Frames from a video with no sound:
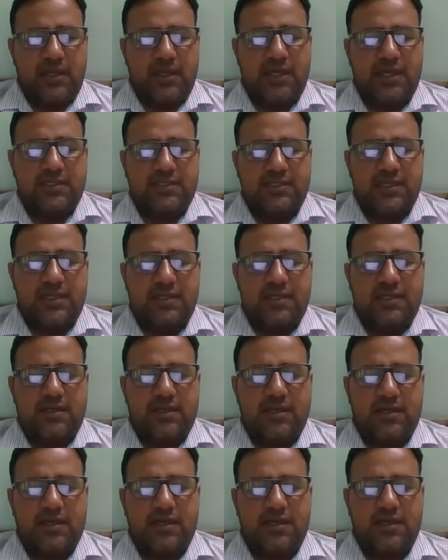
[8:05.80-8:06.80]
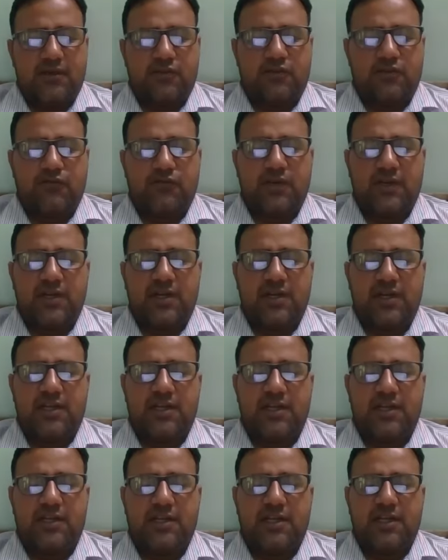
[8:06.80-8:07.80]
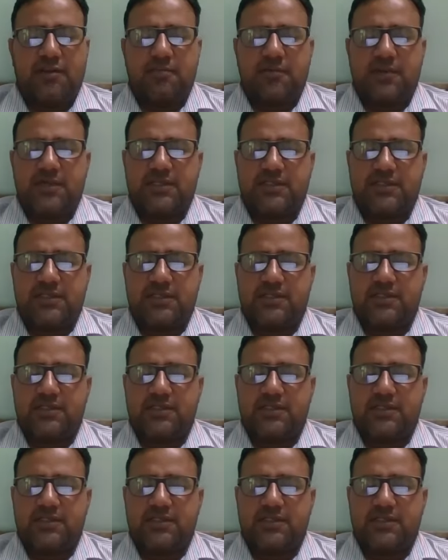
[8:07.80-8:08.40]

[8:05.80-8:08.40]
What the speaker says: As an eco-friendly treatments,